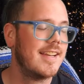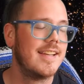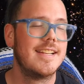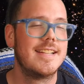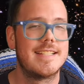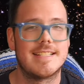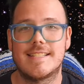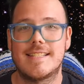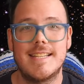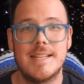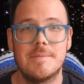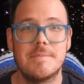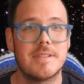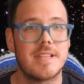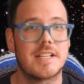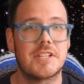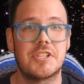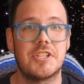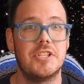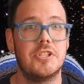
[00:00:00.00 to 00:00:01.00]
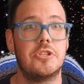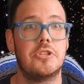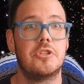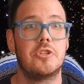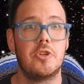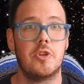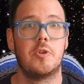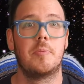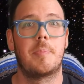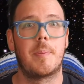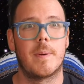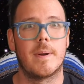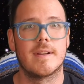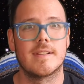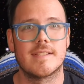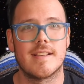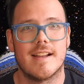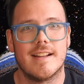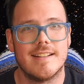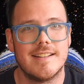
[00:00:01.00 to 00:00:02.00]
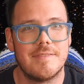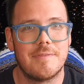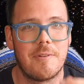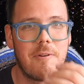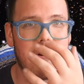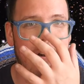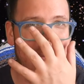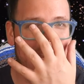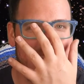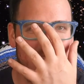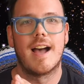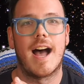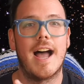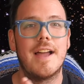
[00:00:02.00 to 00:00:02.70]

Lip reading: Seems like she's super excited for it.